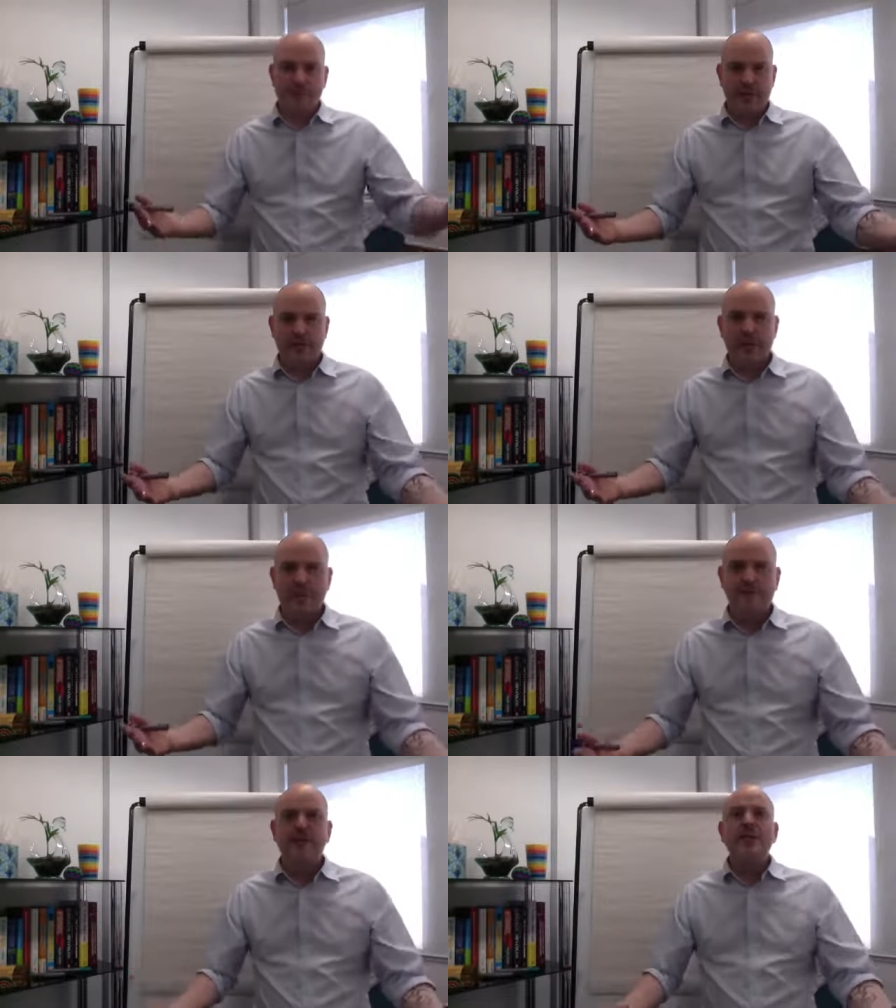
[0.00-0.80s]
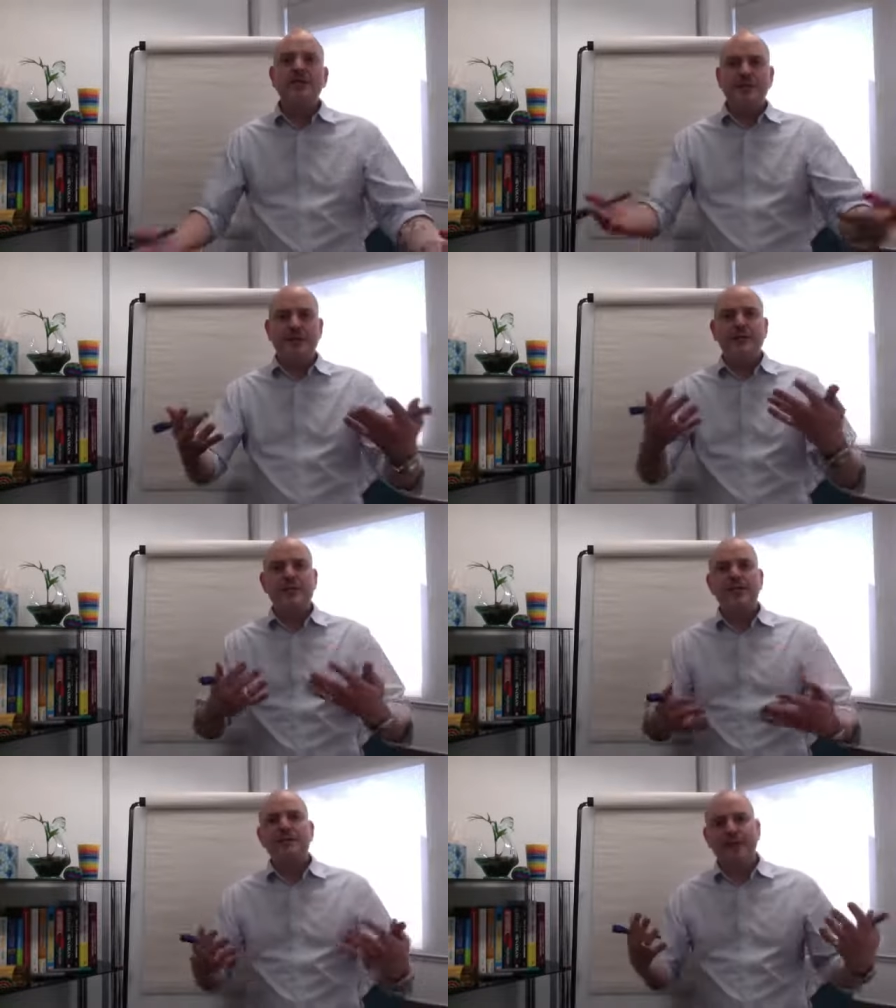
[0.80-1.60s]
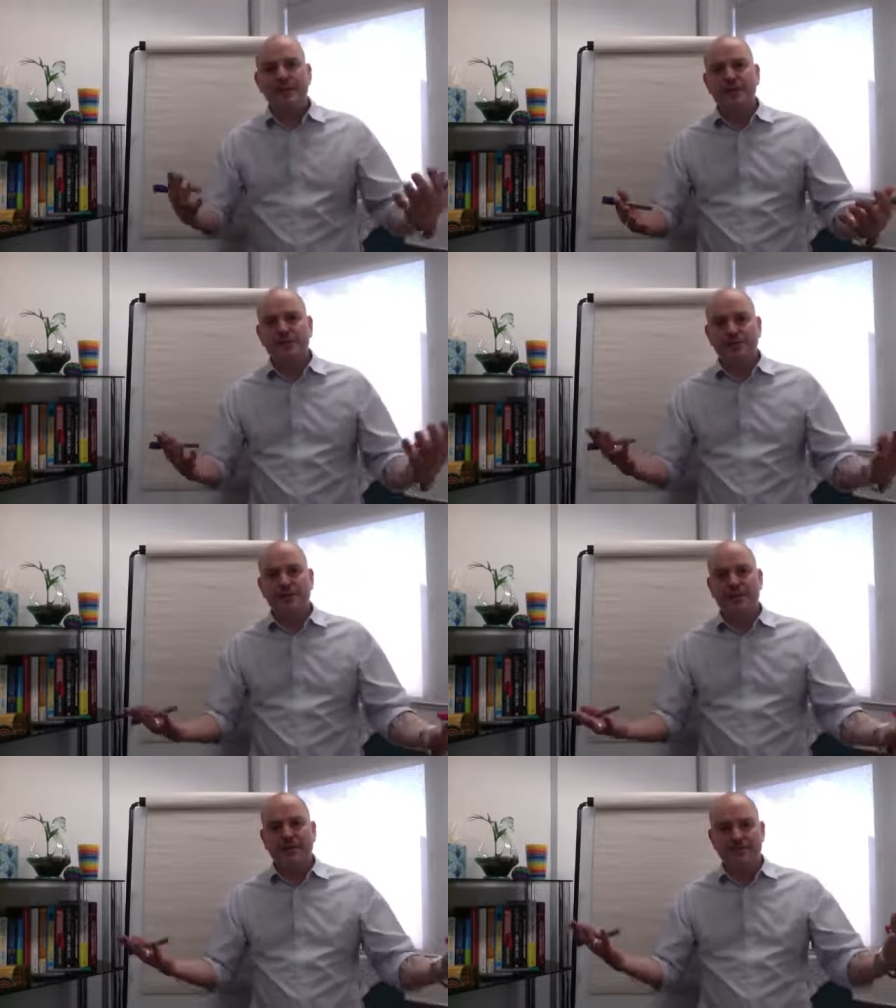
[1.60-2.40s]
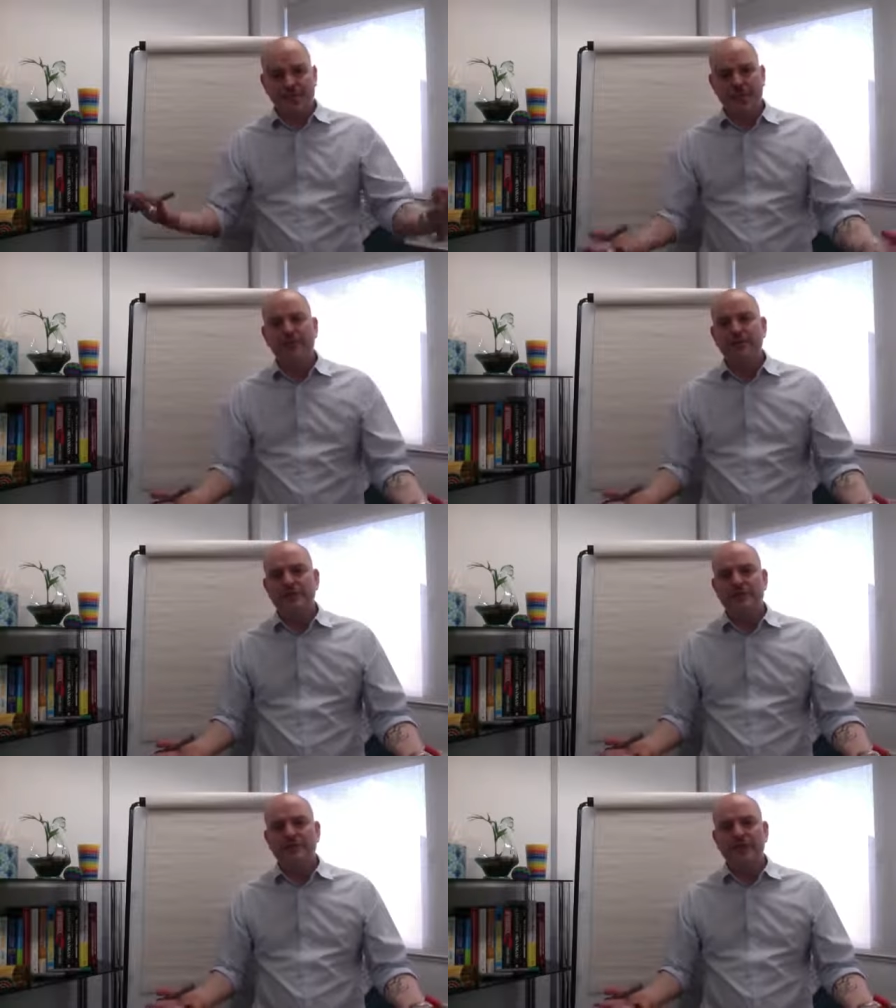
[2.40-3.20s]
or negative, so they start to make judgments about themselves.